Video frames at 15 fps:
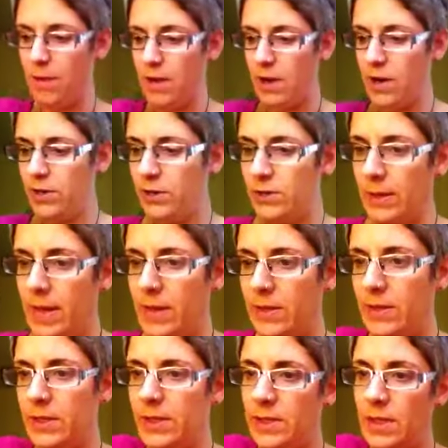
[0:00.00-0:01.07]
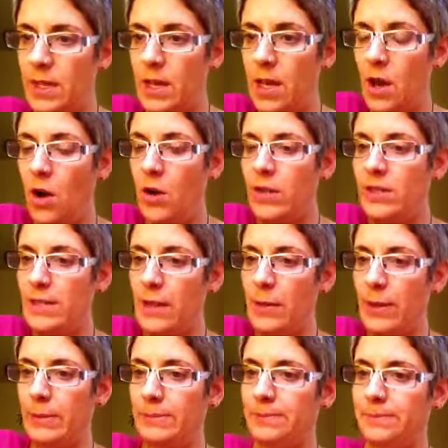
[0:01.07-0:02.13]
my cards around. Oh, here's another
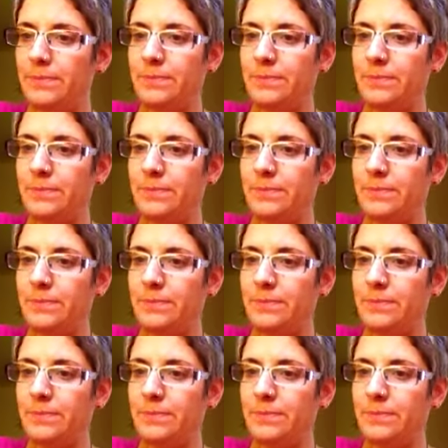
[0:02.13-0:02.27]
one.